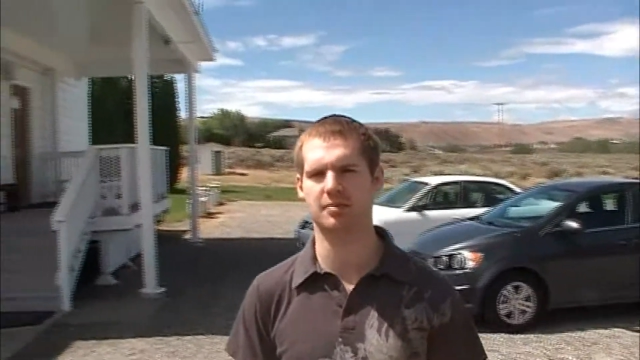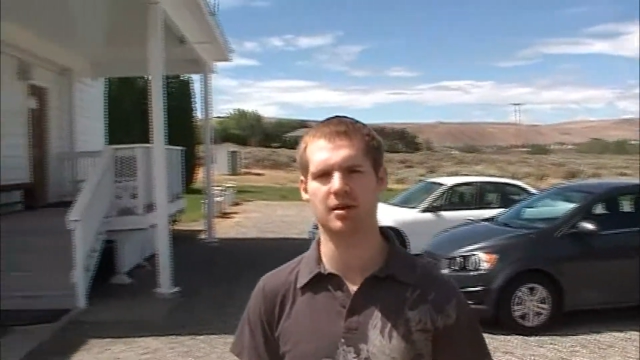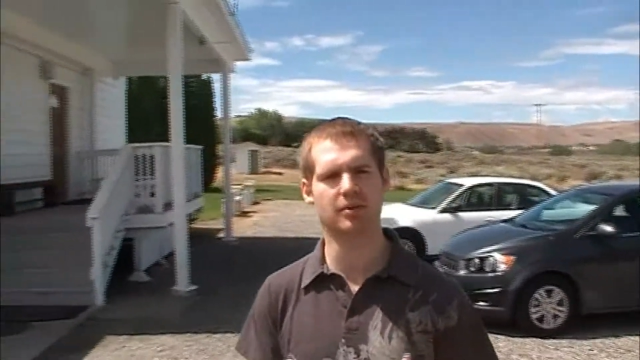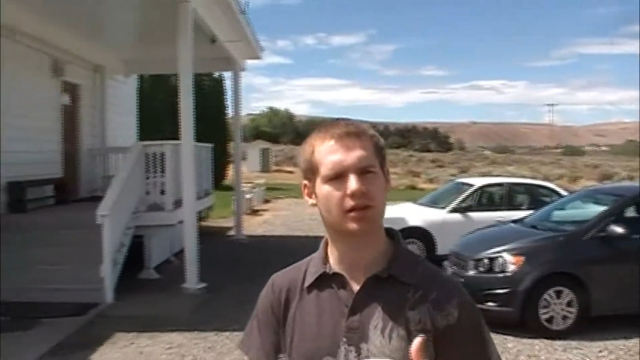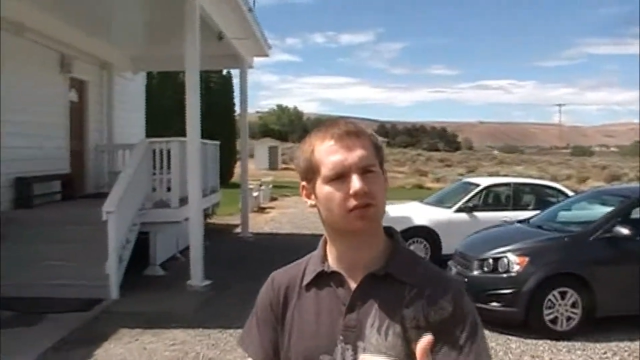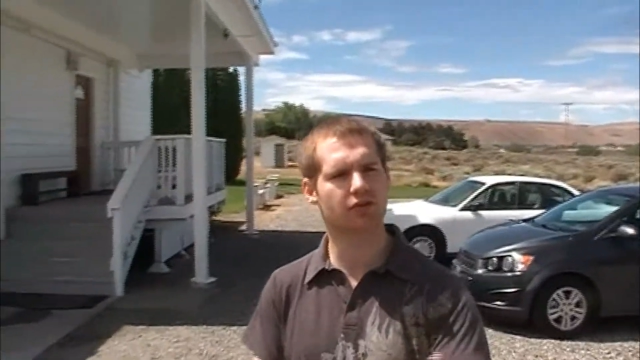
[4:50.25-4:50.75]

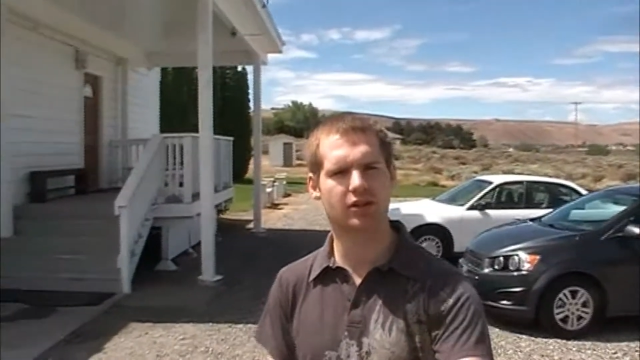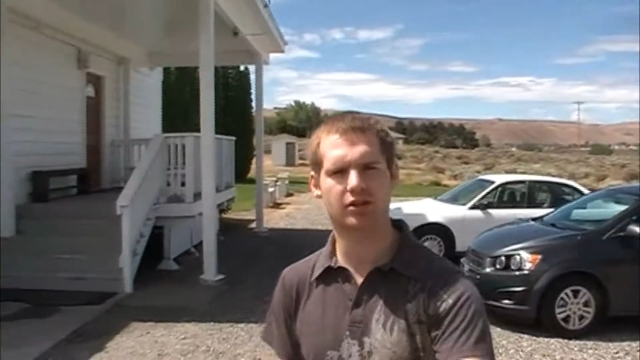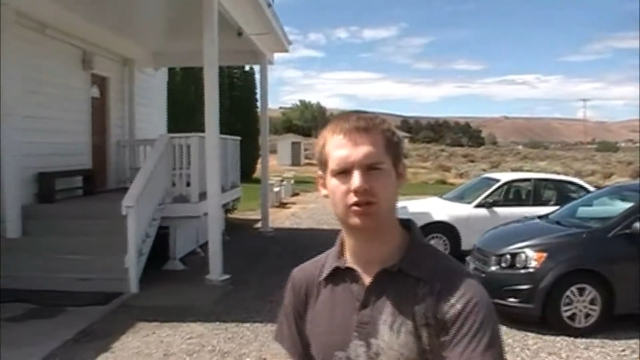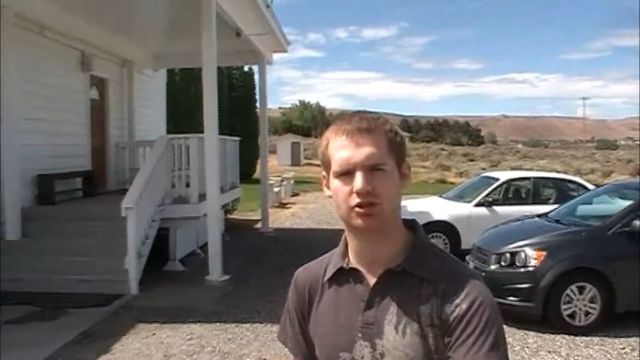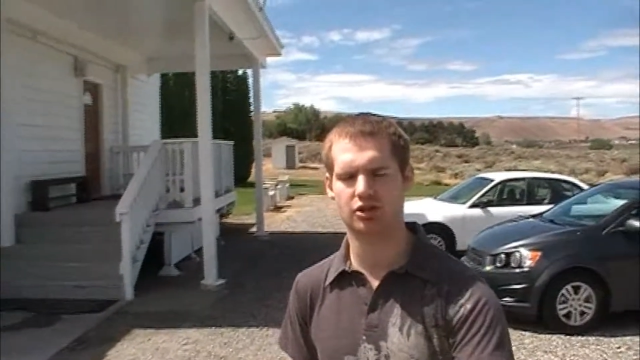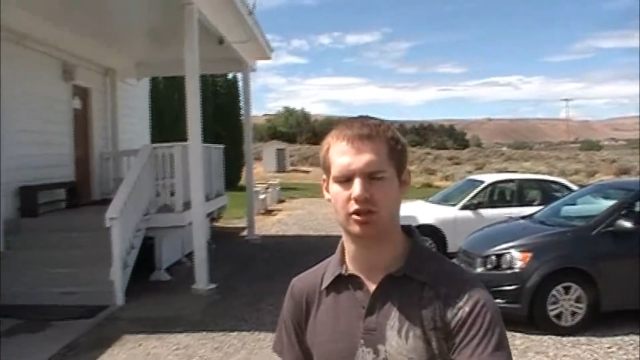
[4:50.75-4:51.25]
maybe even
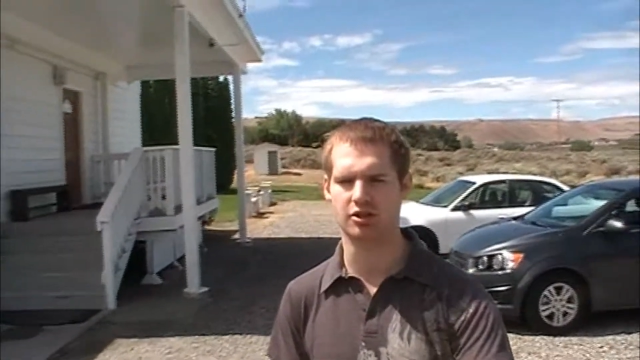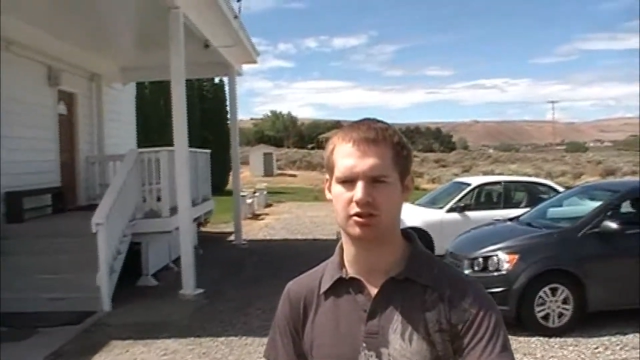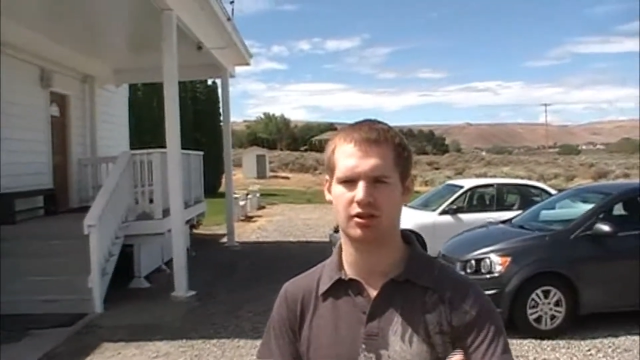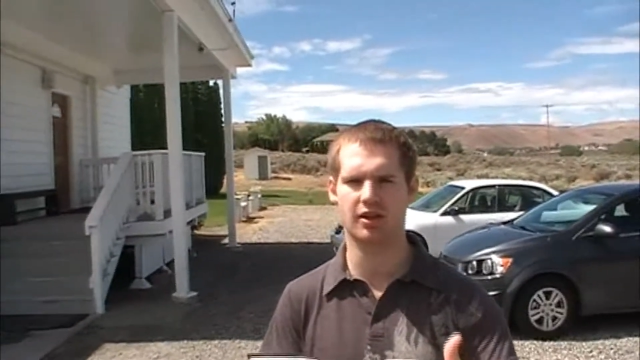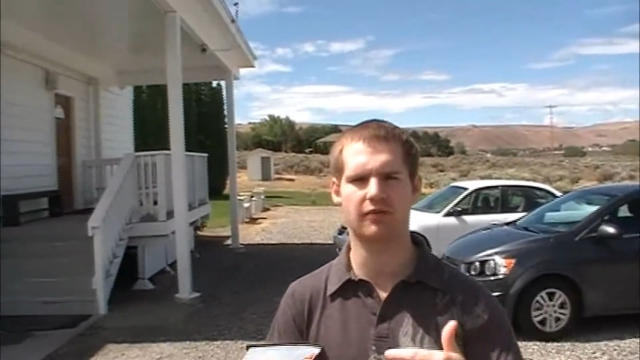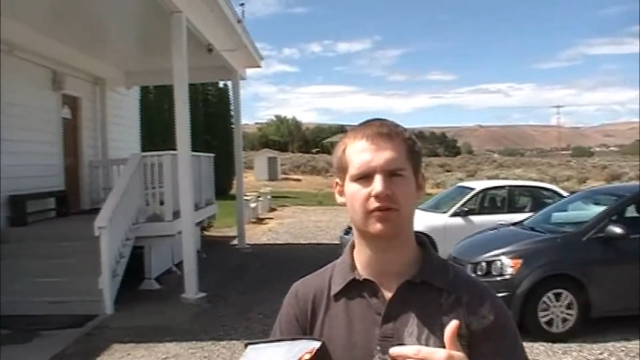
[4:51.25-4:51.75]
in the
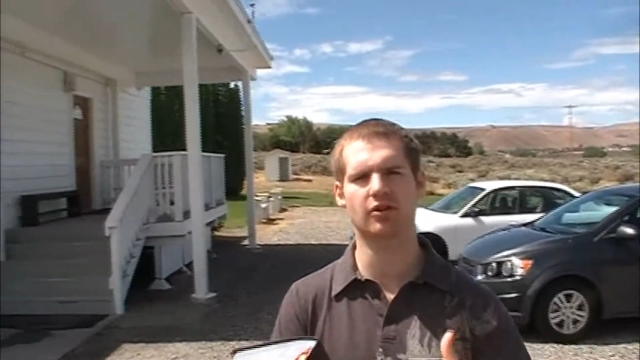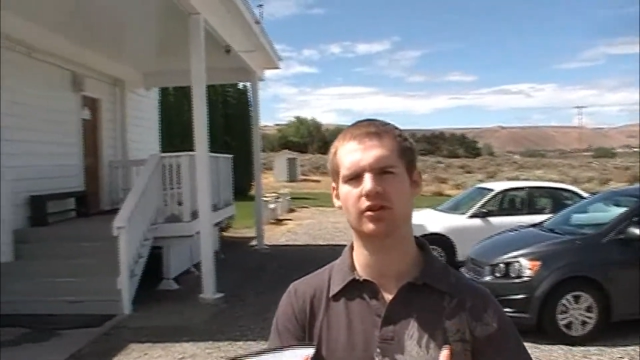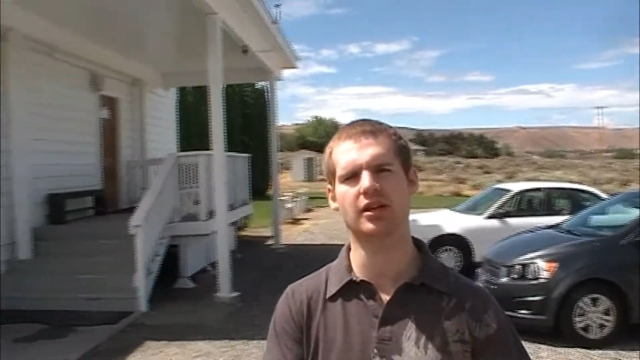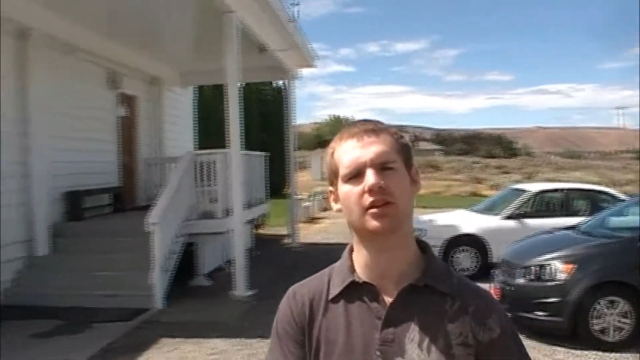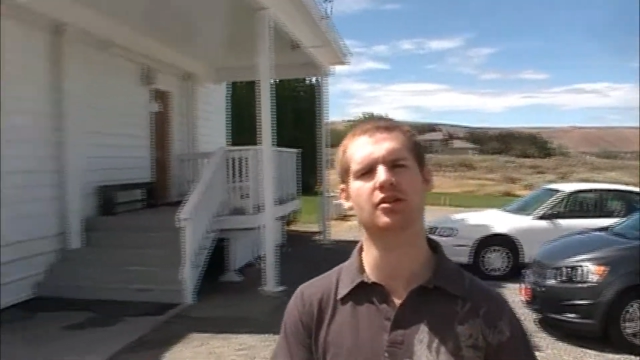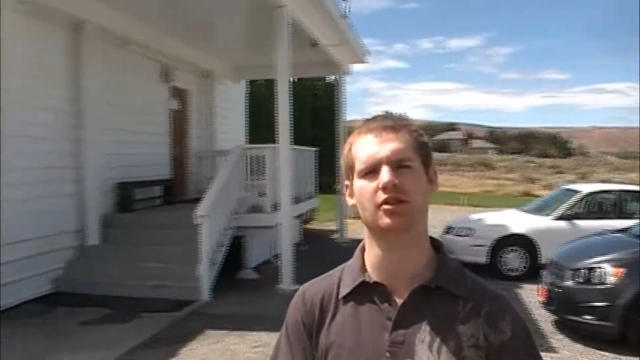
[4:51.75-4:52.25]
church, or they feel
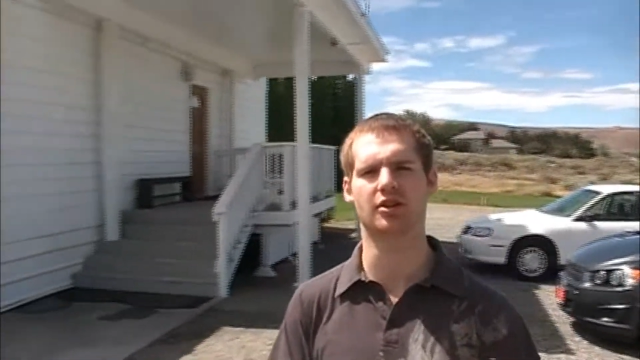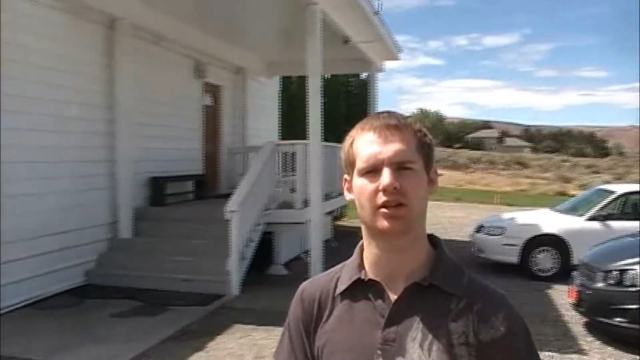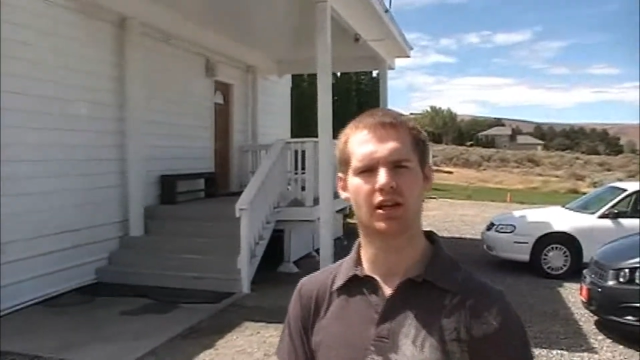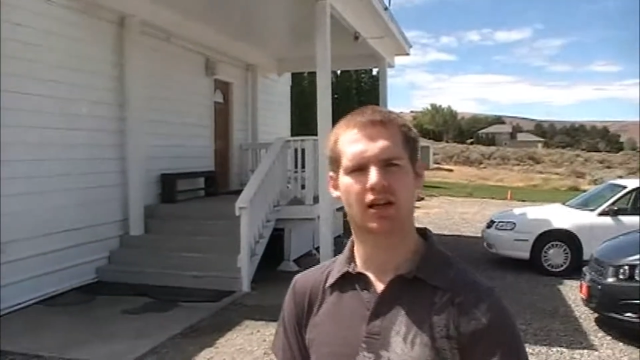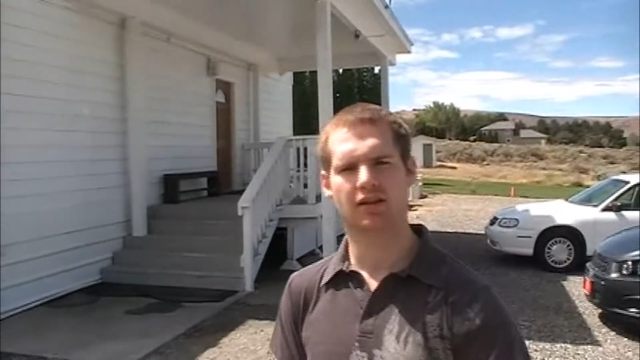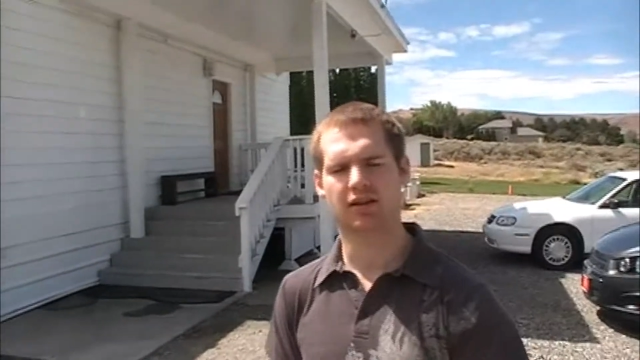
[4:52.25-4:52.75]
hindered
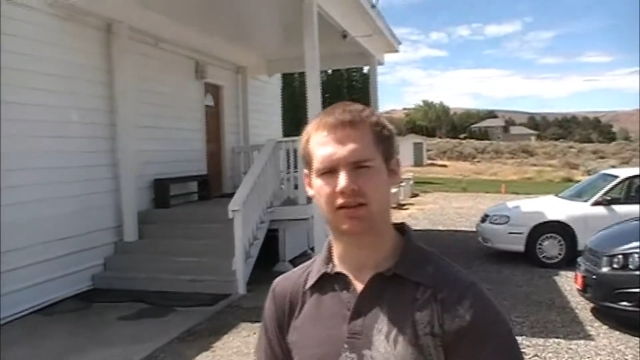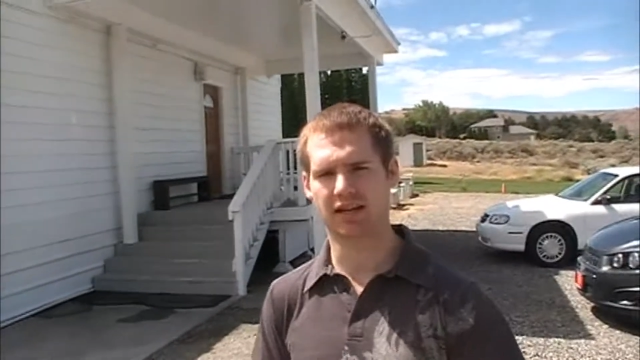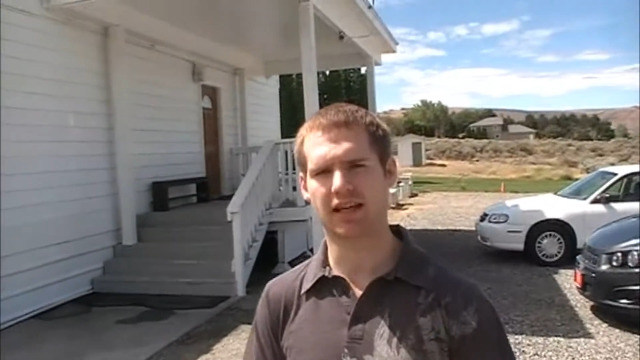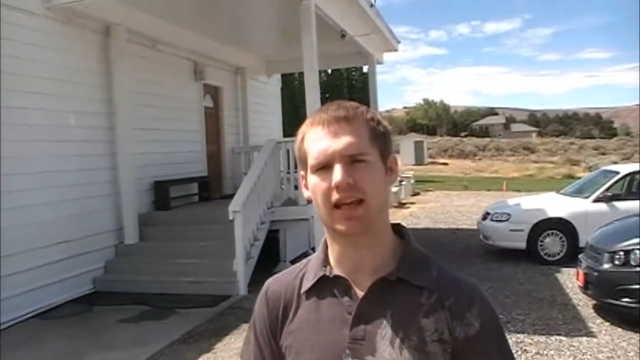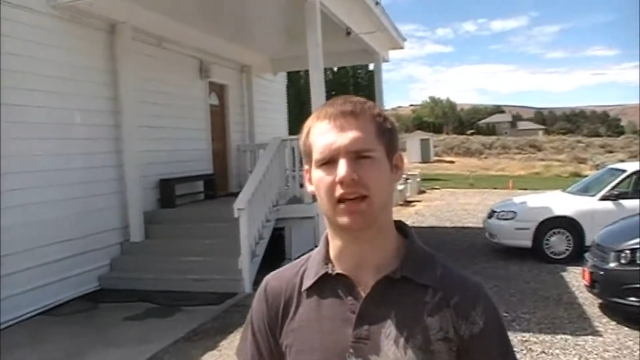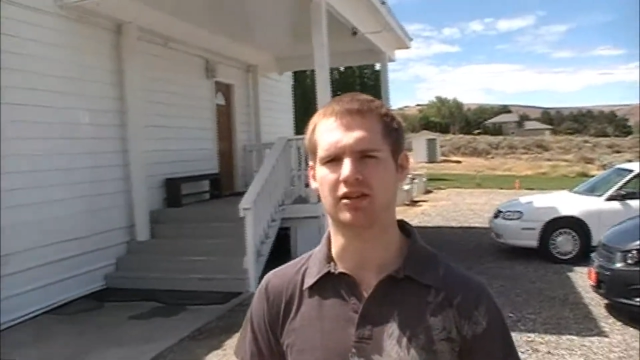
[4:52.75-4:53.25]
that they
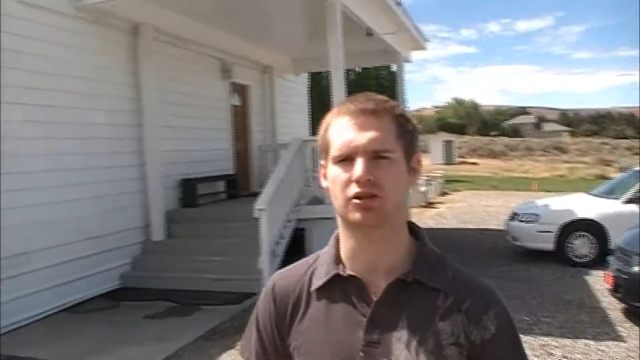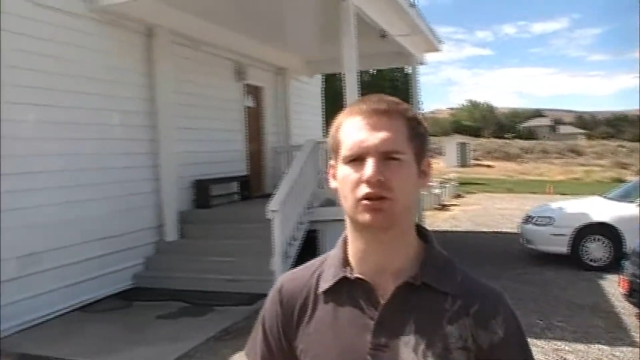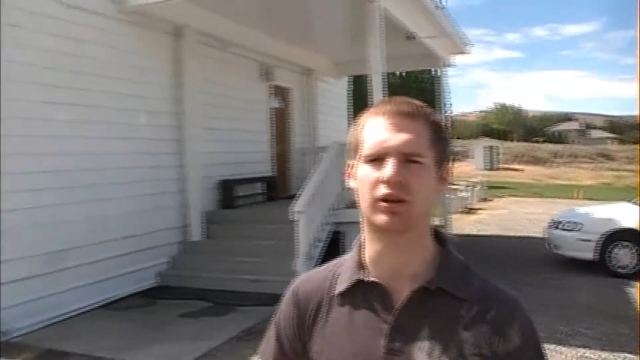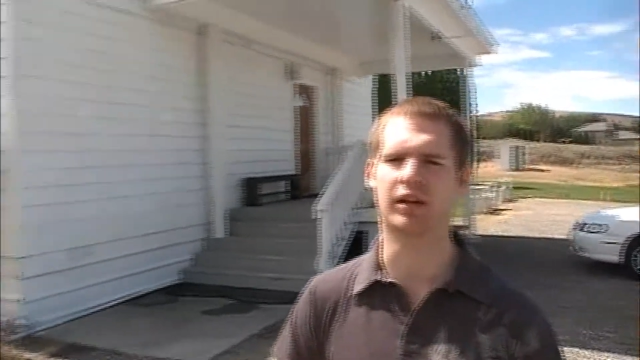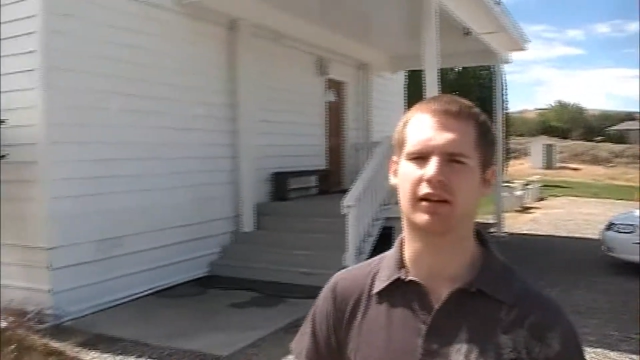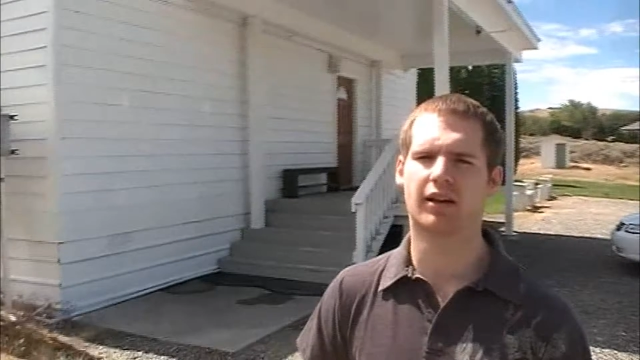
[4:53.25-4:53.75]
can't
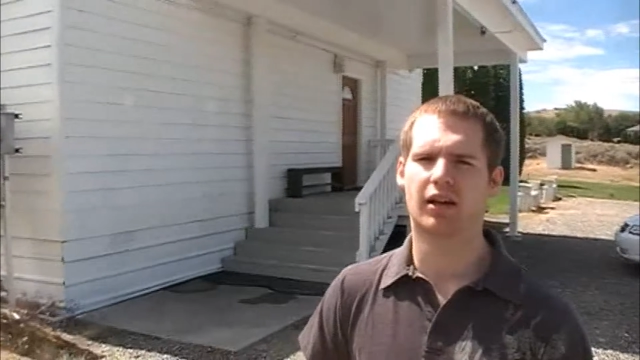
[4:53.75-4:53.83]
do it.